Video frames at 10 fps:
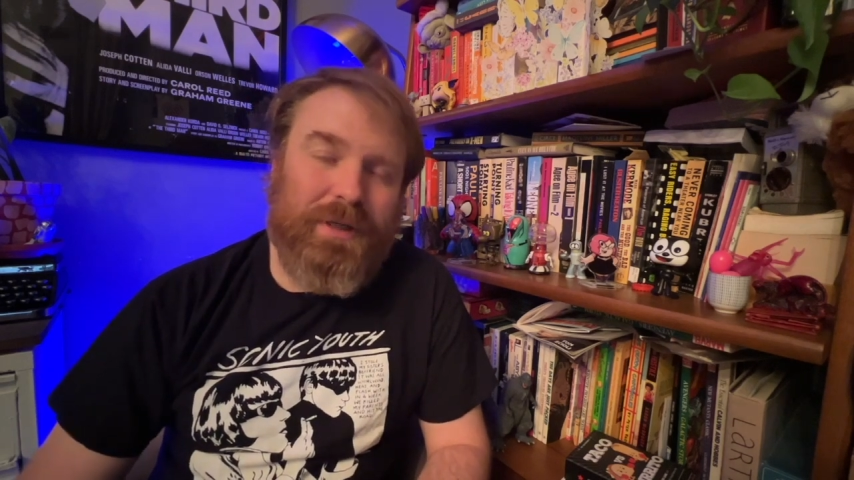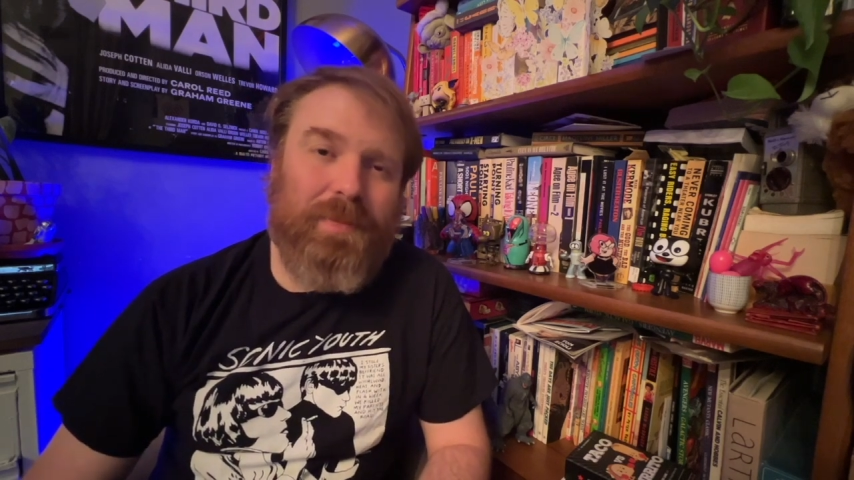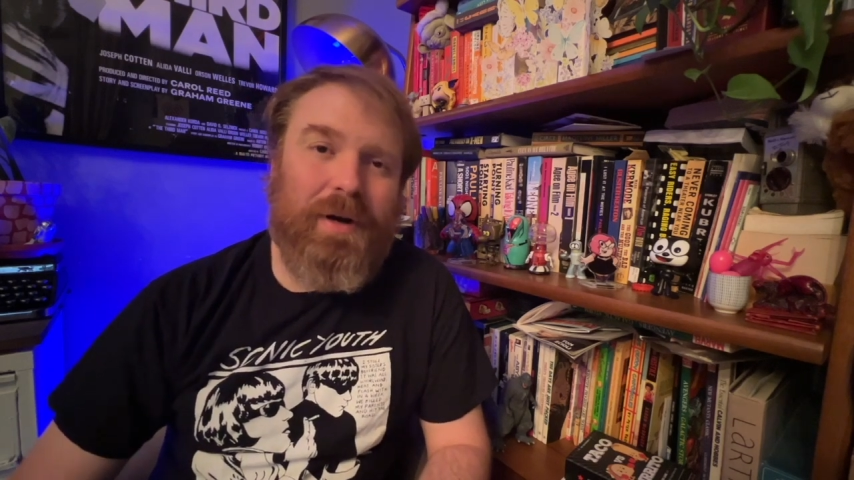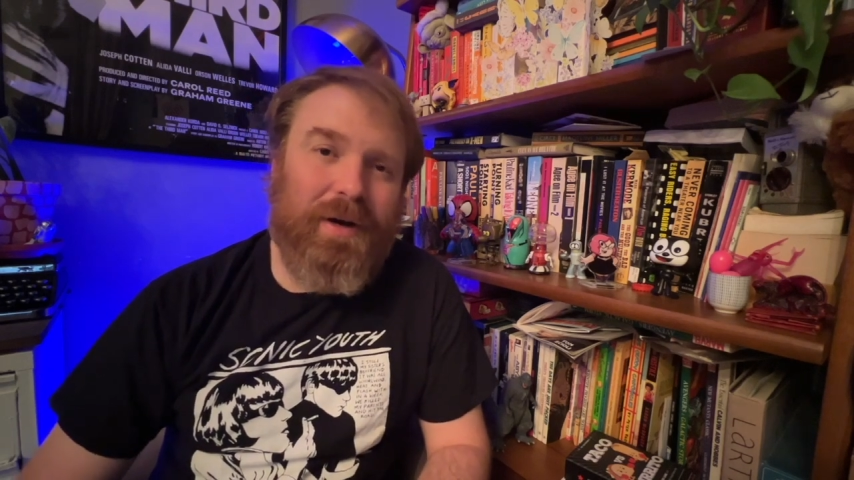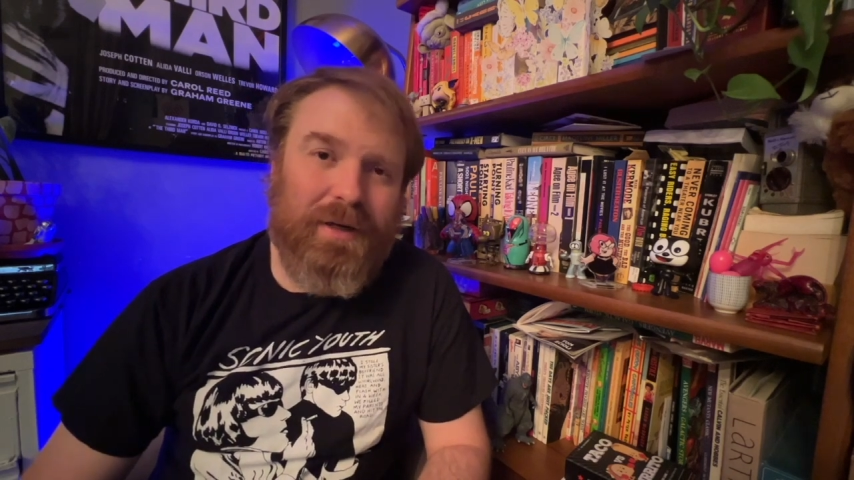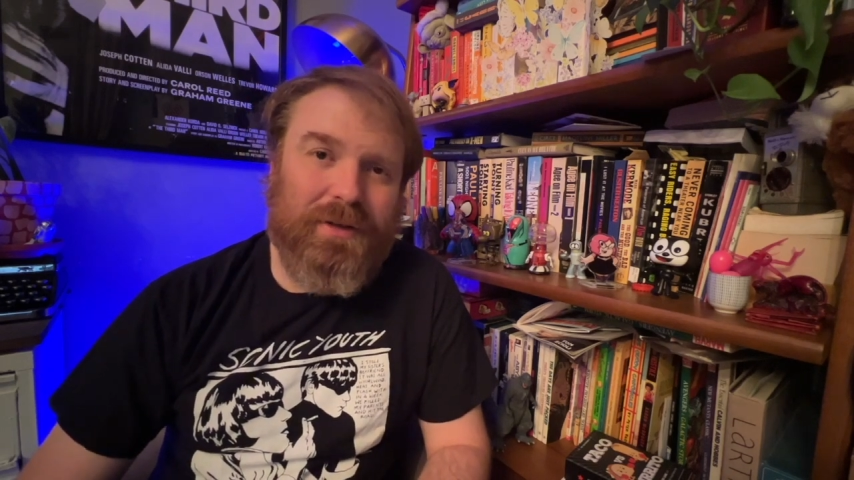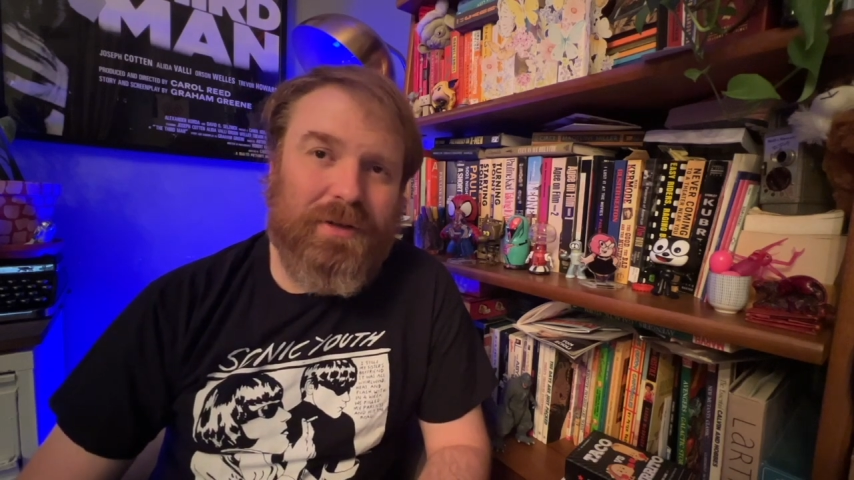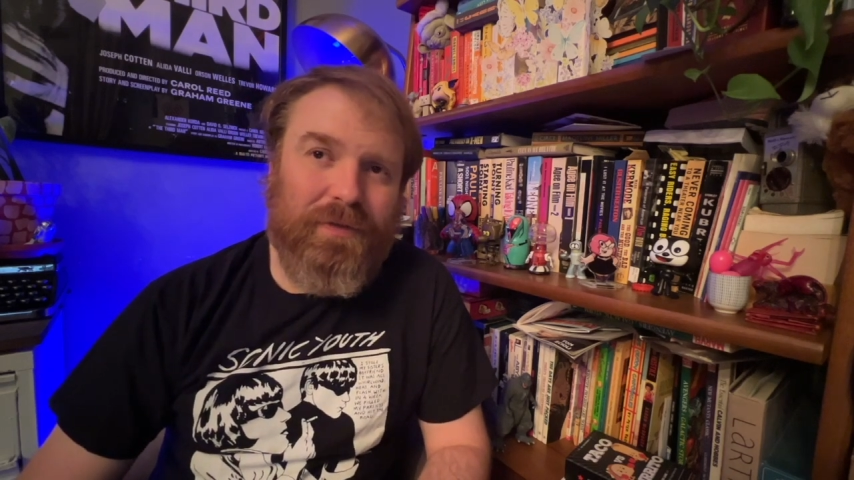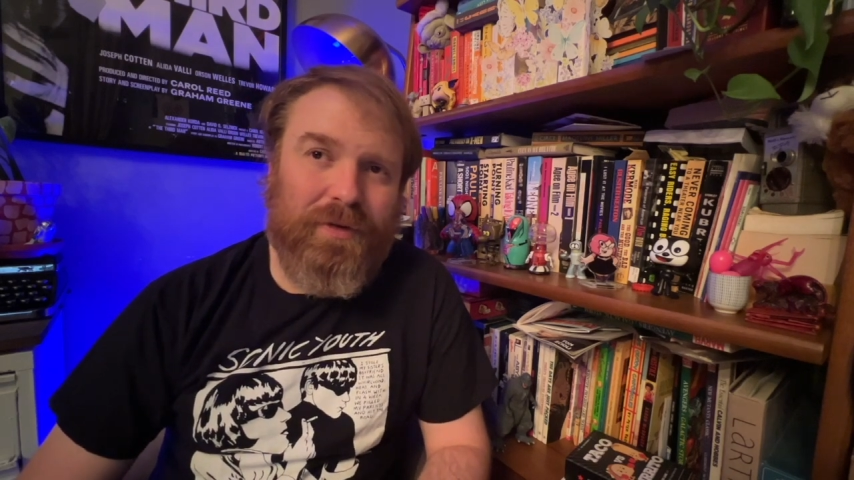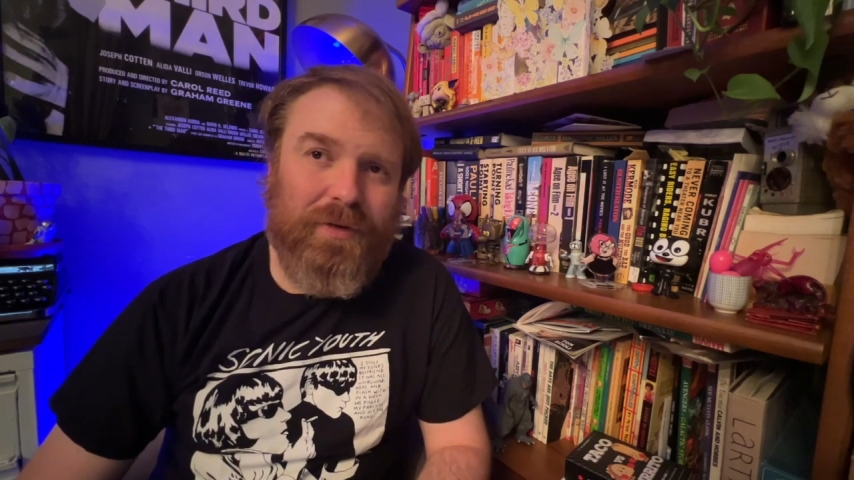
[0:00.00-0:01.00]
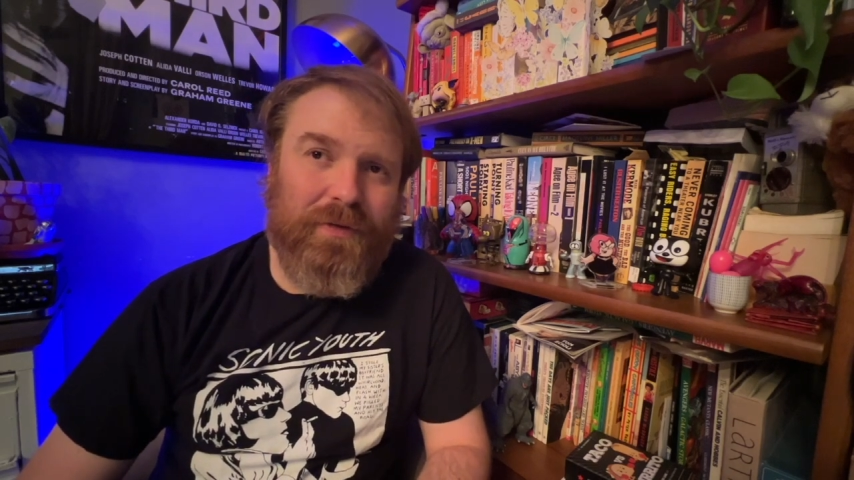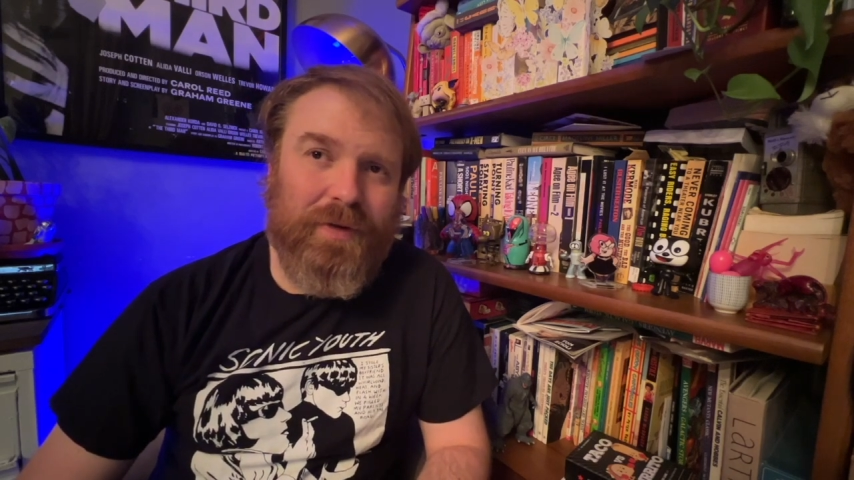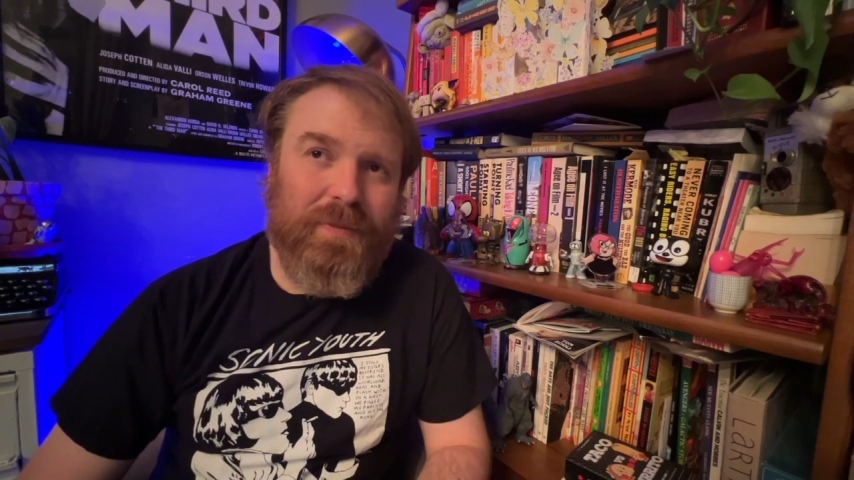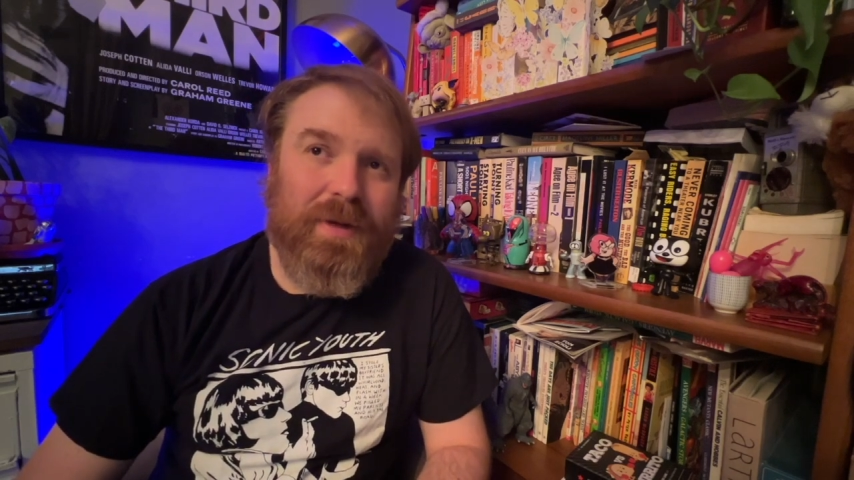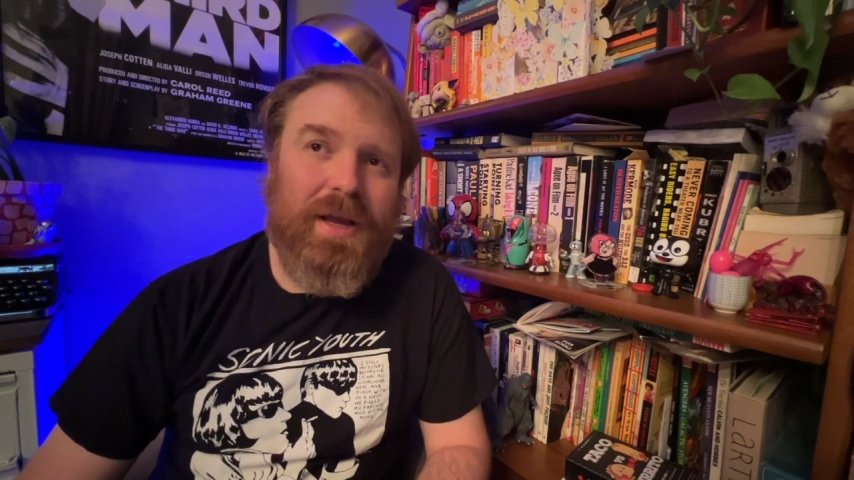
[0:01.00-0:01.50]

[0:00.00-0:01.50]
comparing it to the first film